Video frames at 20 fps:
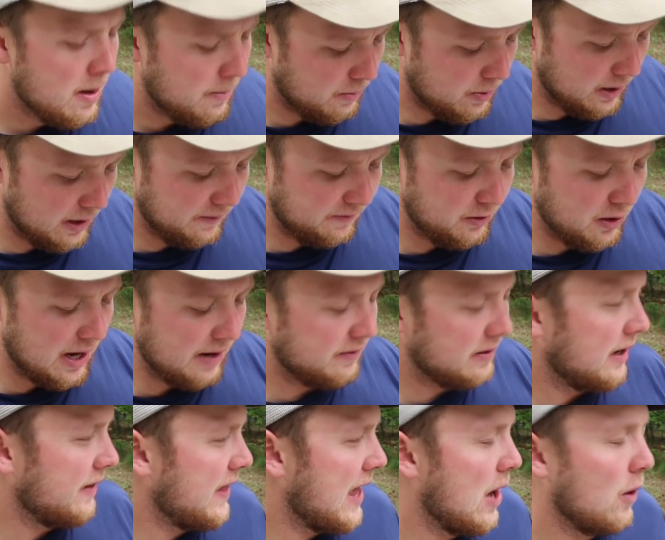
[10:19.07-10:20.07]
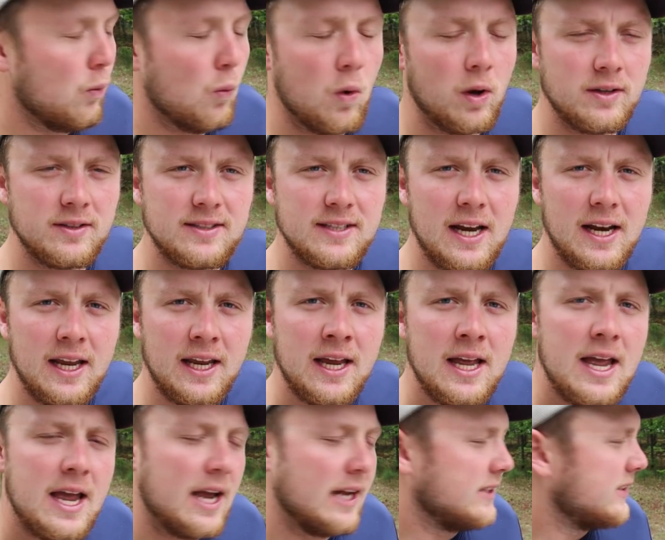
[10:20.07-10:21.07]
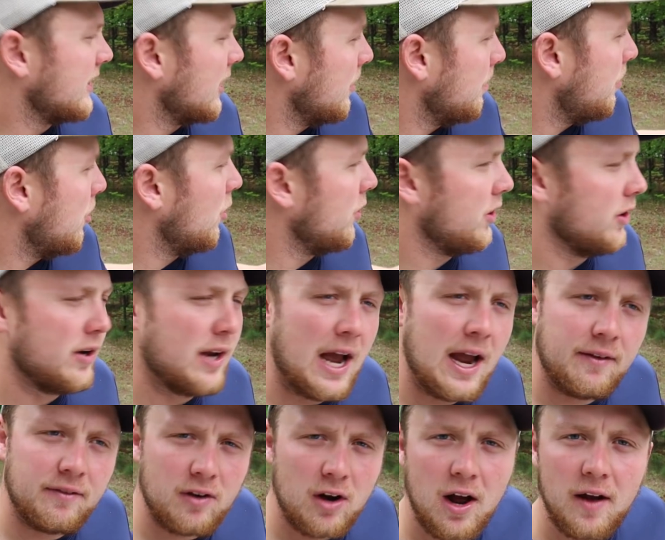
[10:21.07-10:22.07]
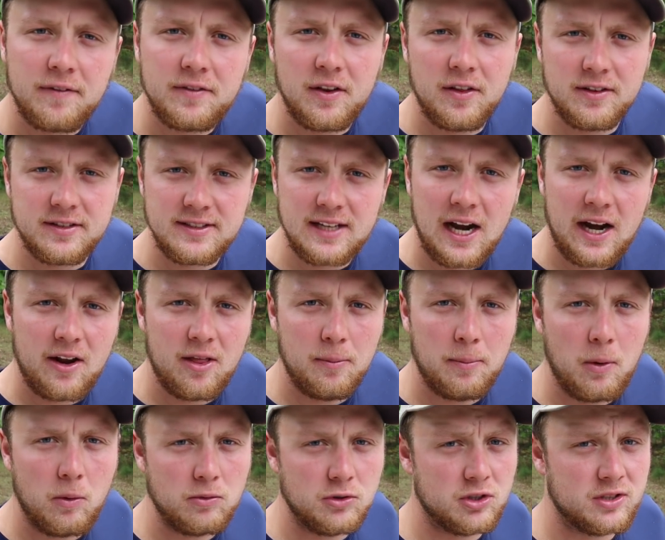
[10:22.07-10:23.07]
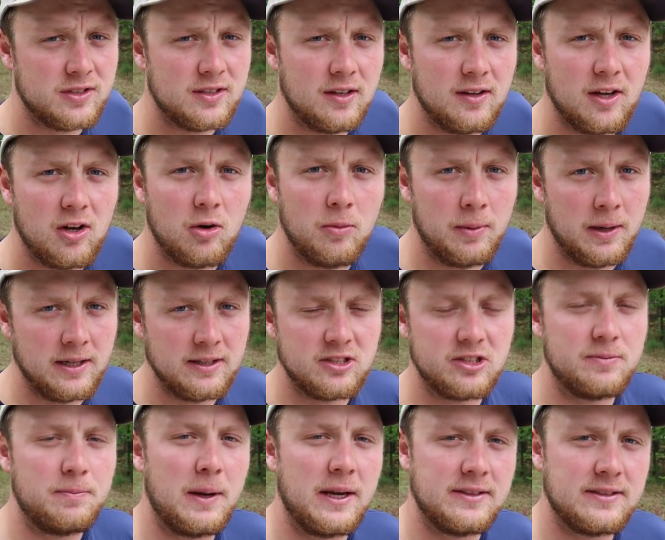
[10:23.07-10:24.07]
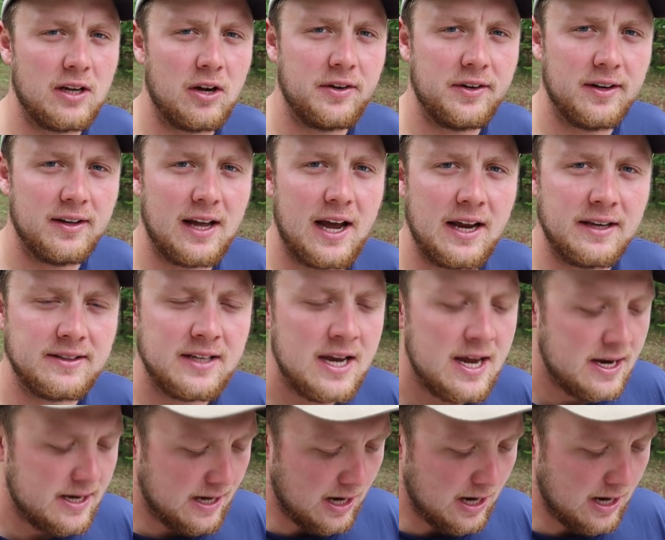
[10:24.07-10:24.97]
but if you have it on that 1 setting, it's going to pull your diver off to the side of the boat just a little bit and space out your lines.